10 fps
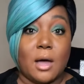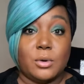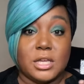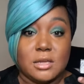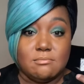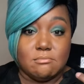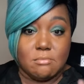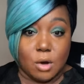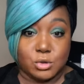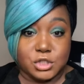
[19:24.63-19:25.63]
out
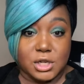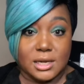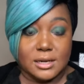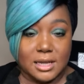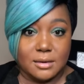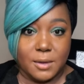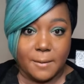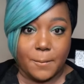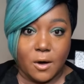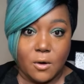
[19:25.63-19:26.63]
emotion in
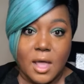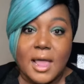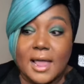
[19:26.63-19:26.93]
people.